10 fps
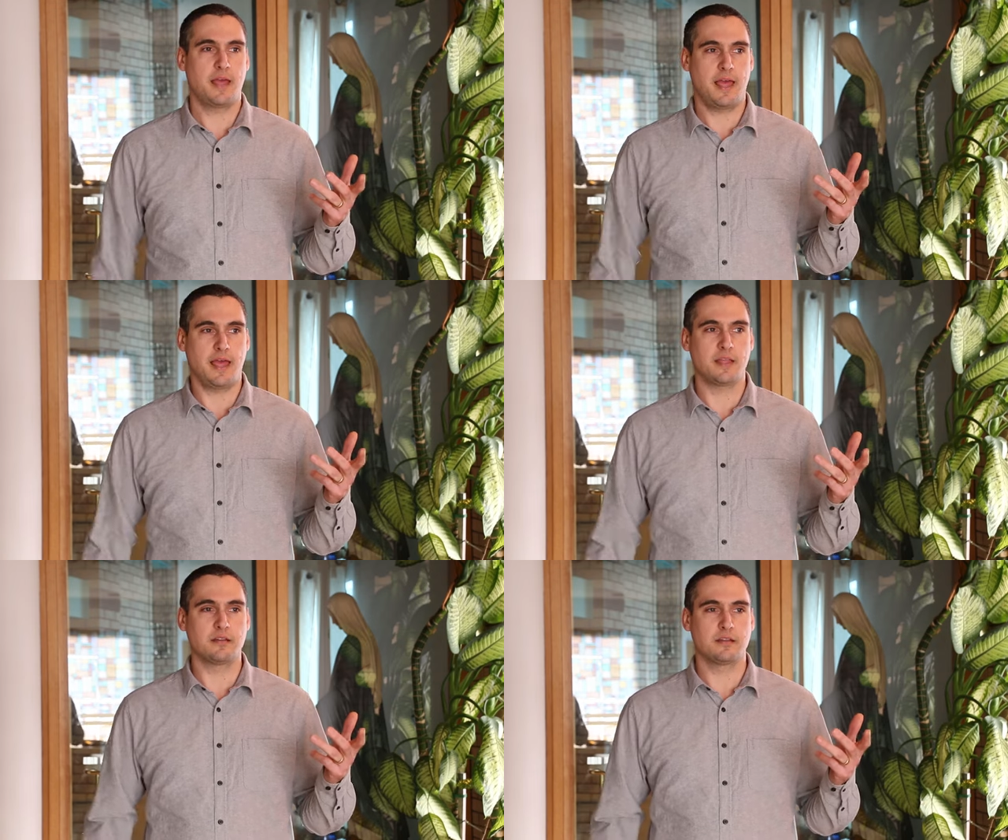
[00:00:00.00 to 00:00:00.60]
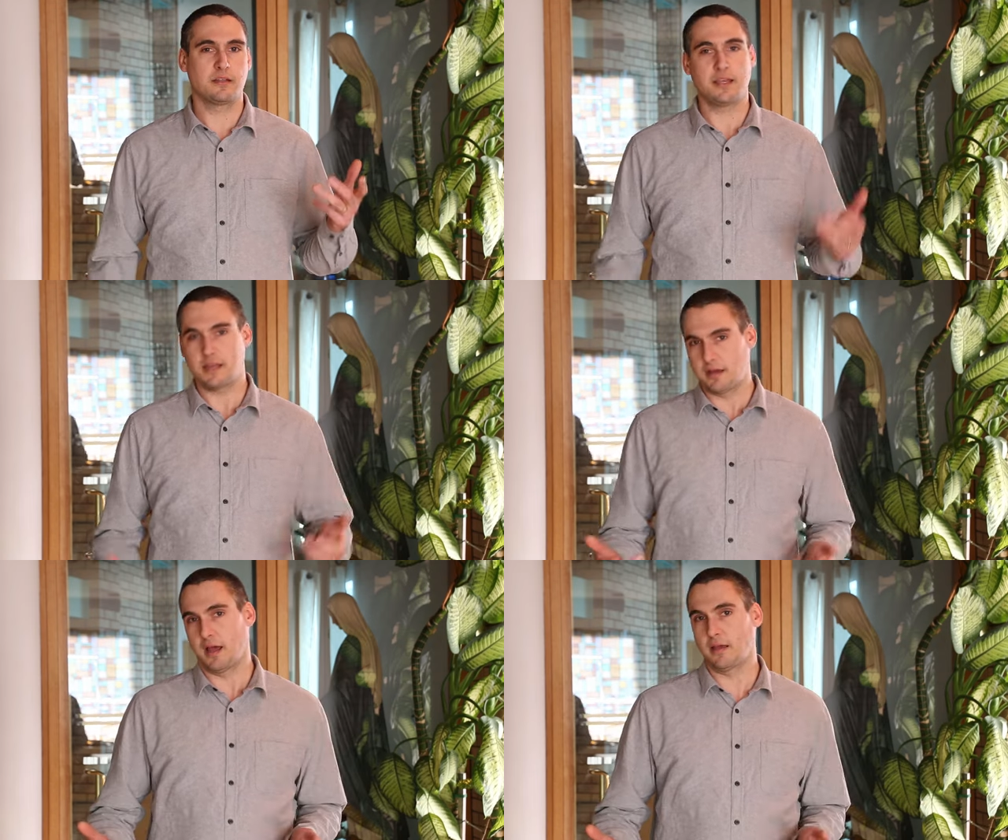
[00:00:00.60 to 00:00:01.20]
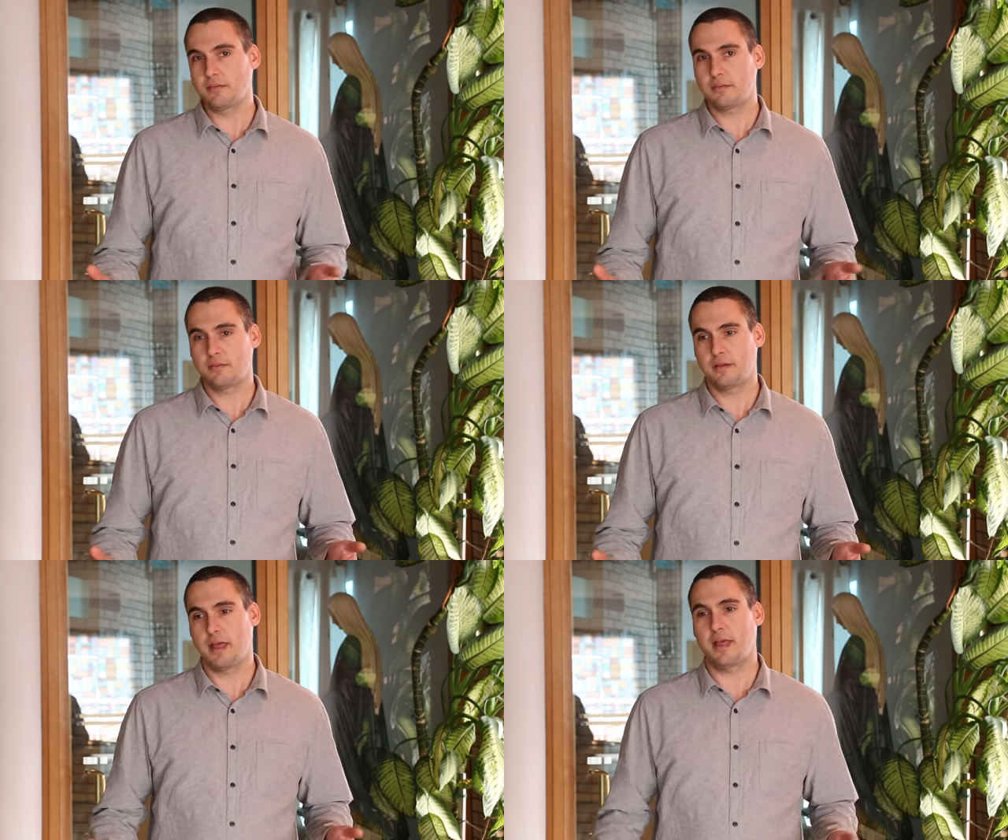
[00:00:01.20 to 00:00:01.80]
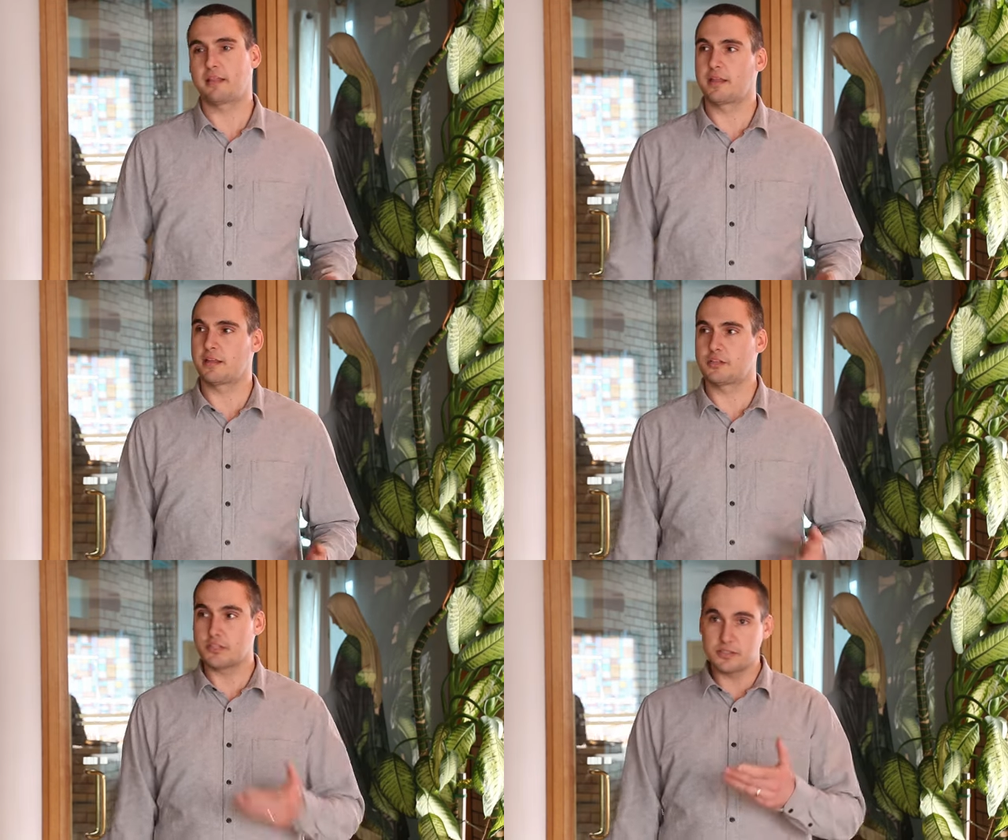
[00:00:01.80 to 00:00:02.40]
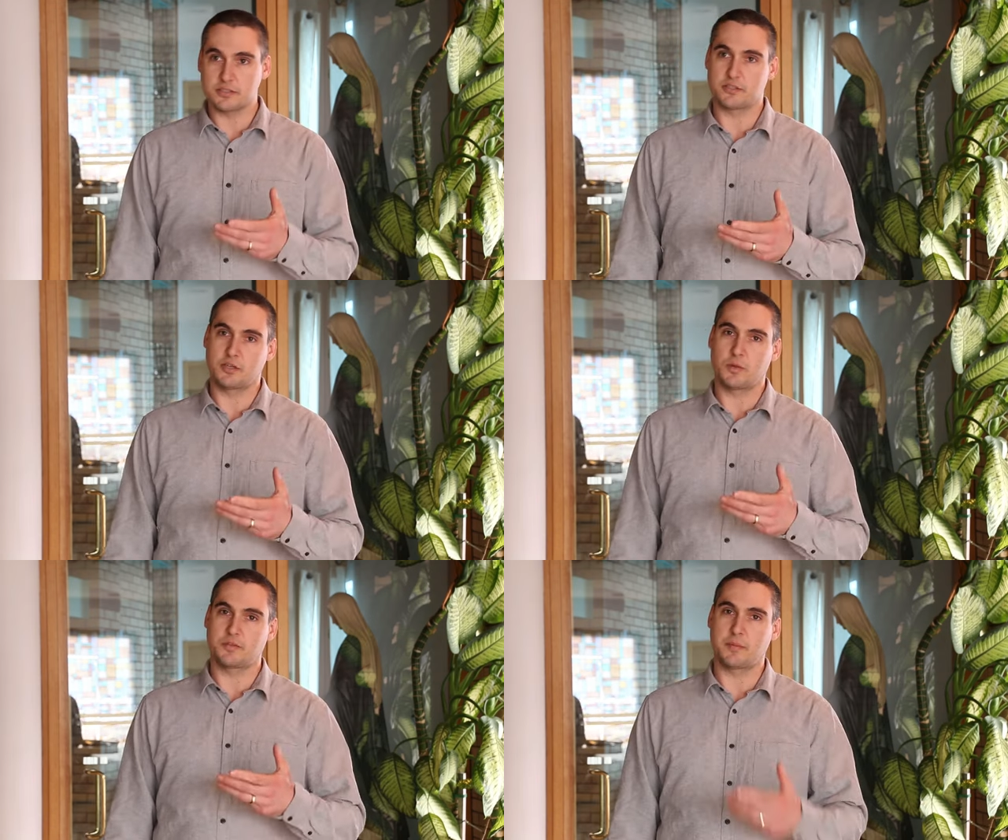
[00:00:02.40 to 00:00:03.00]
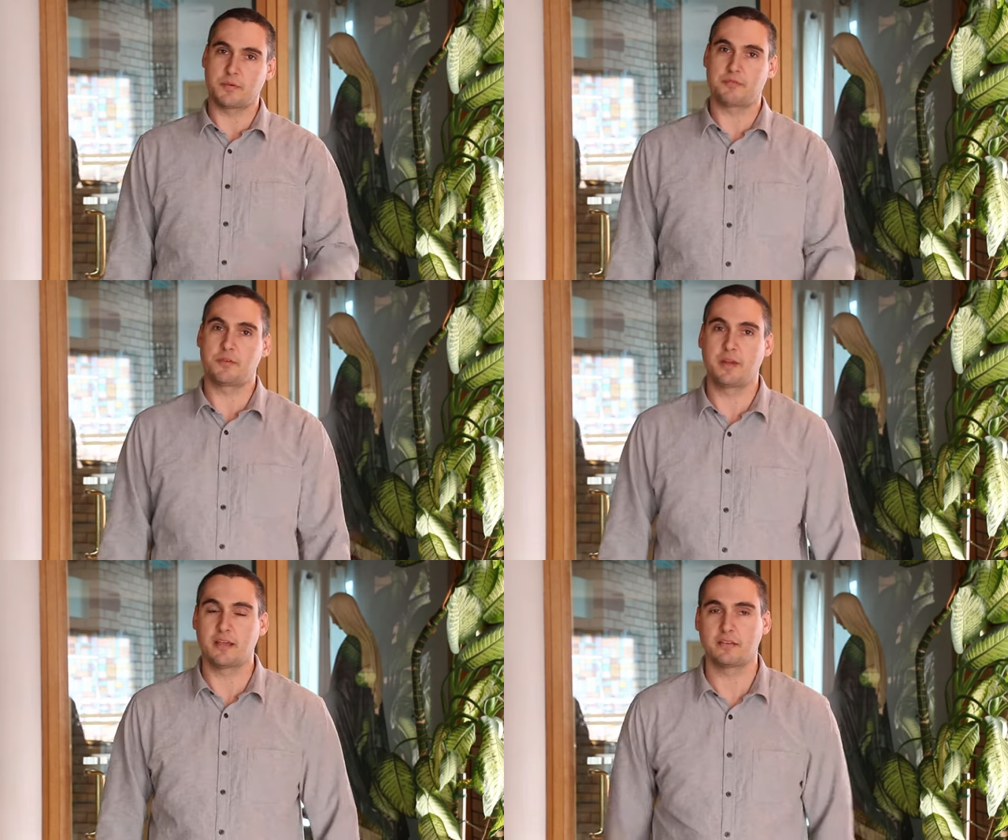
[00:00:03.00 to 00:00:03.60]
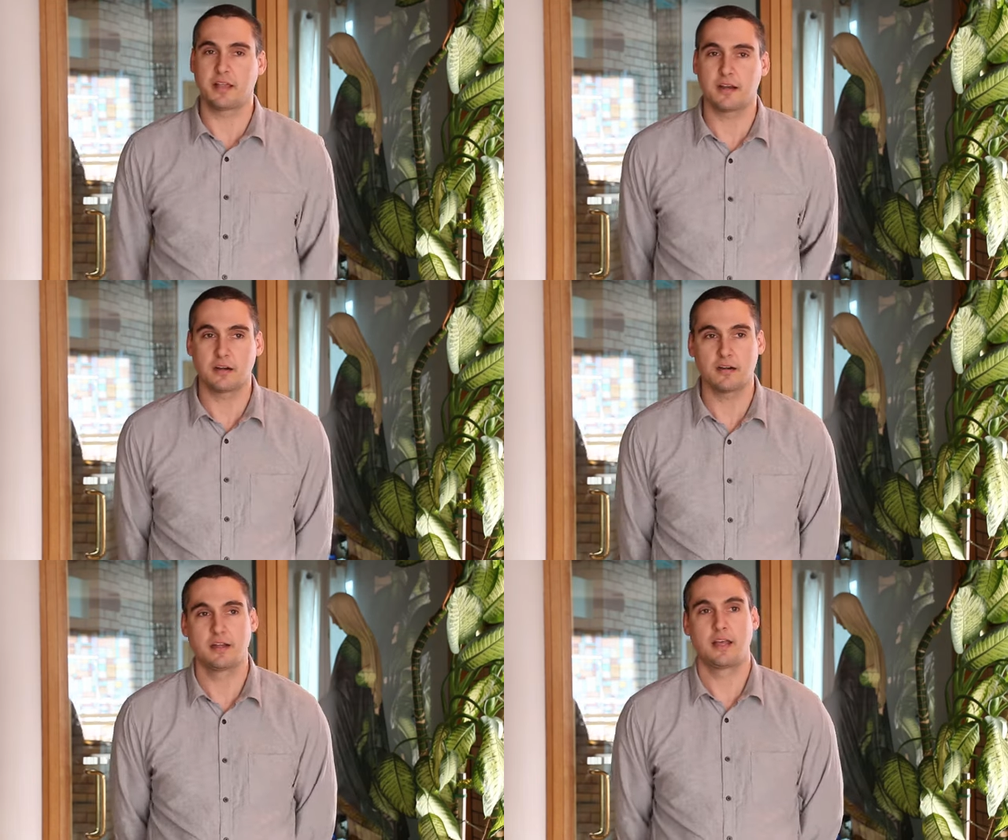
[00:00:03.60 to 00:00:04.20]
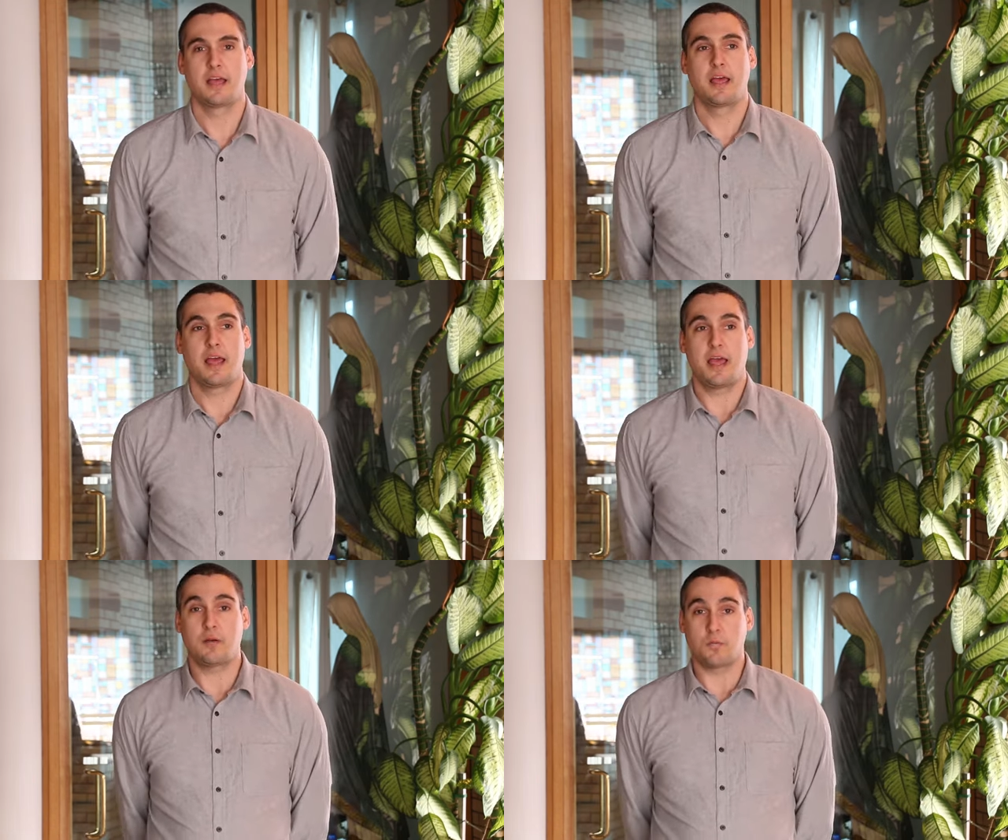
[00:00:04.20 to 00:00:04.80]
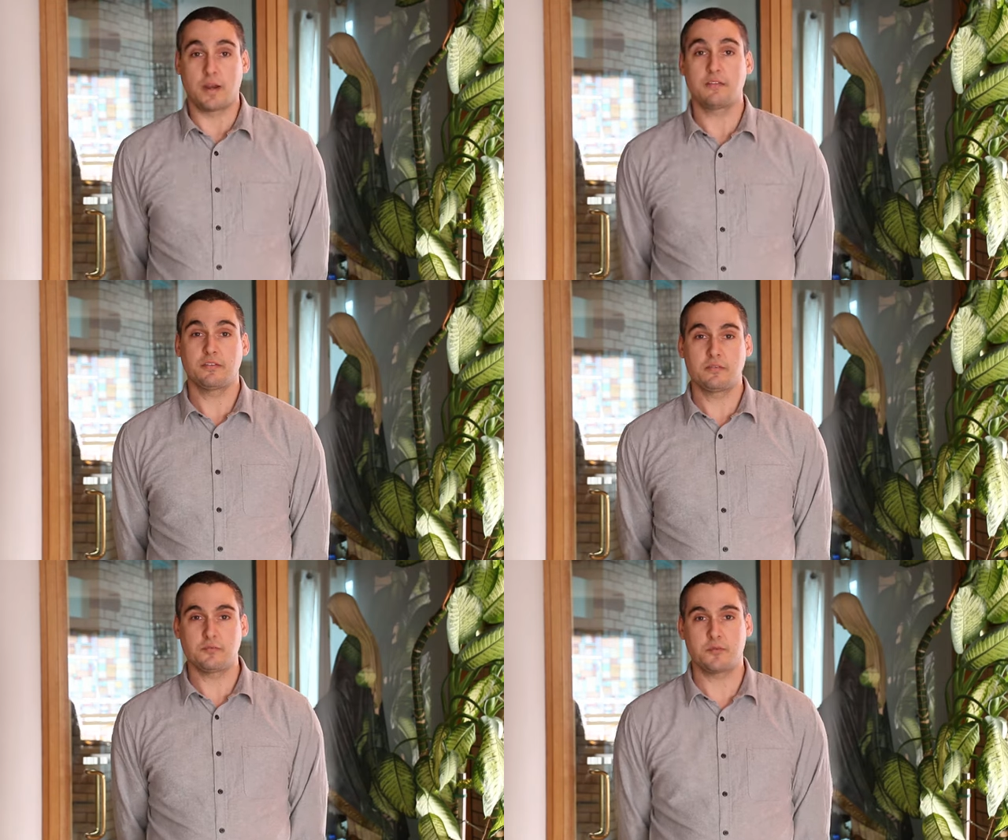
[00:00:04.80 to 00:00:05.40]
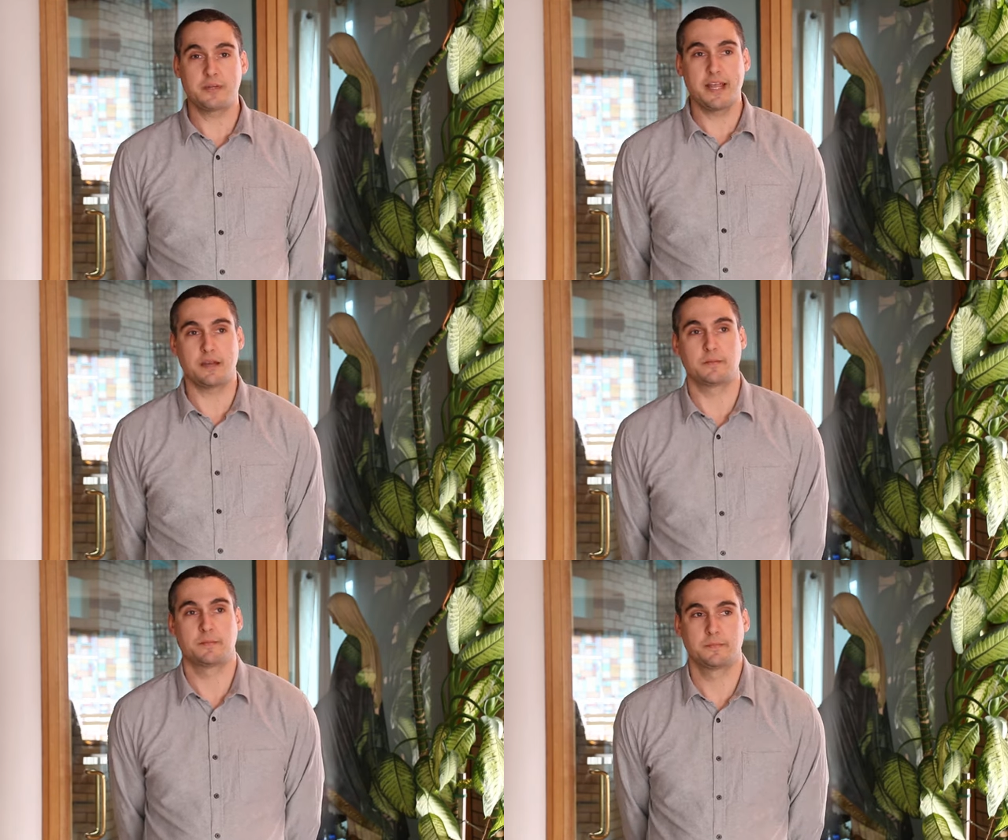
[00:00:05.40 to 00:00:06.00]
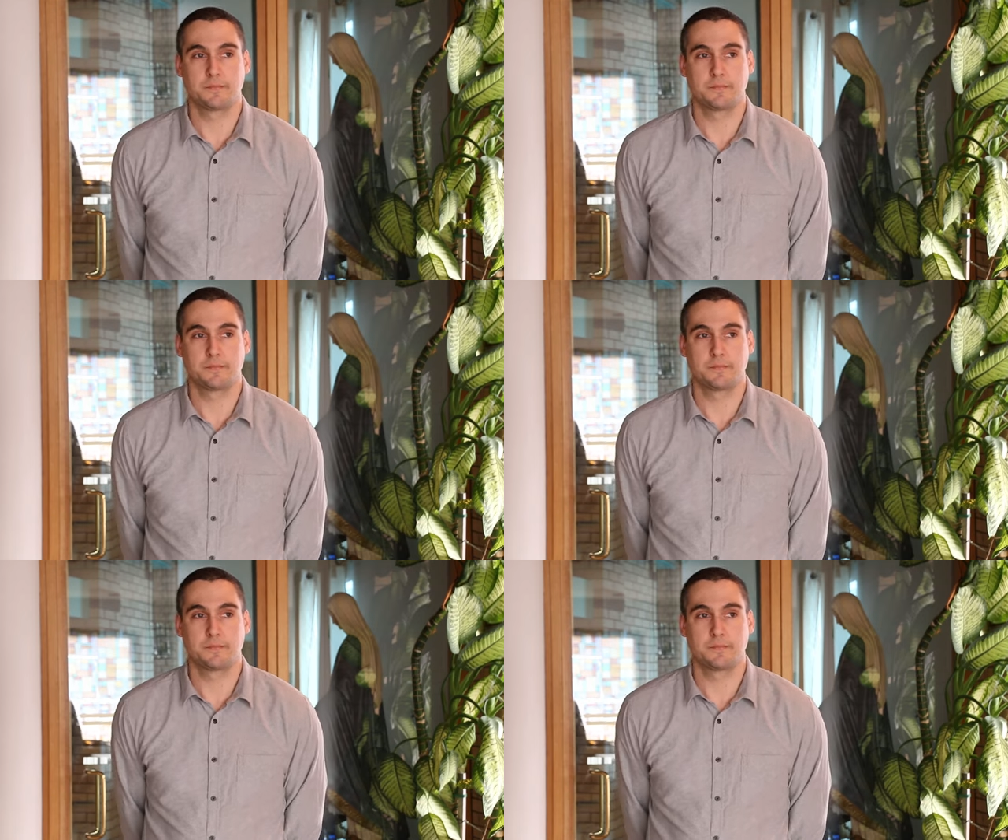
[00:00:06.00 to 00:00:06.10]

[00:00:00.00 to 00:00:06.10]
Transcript: And he dies, and then Jesus shows up a few days later and raises him from dead.